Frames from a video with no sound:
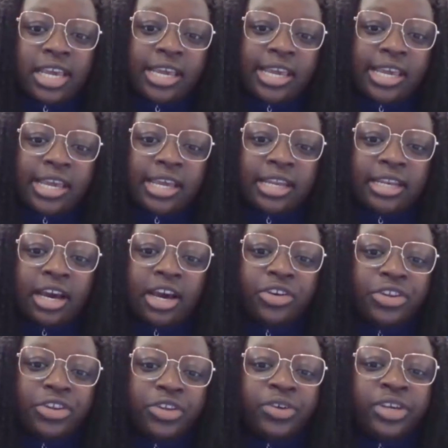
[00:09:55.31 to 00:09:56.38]
And how
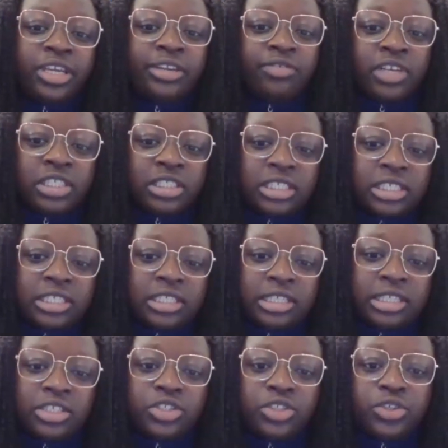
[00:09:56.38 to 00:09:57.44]
do you envision
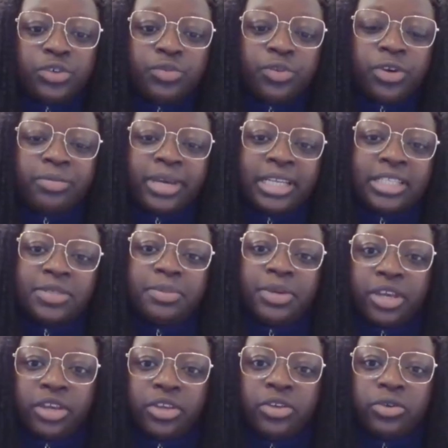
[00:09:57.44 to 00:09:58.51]
these two formats
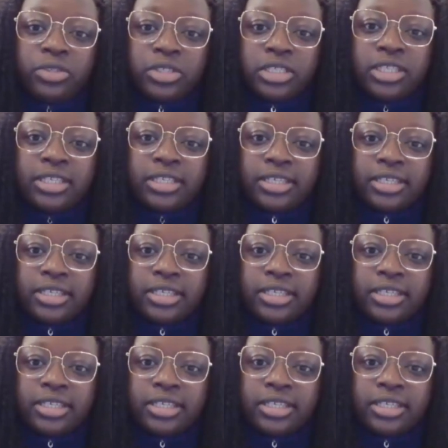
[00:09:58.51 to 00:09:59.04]
being used?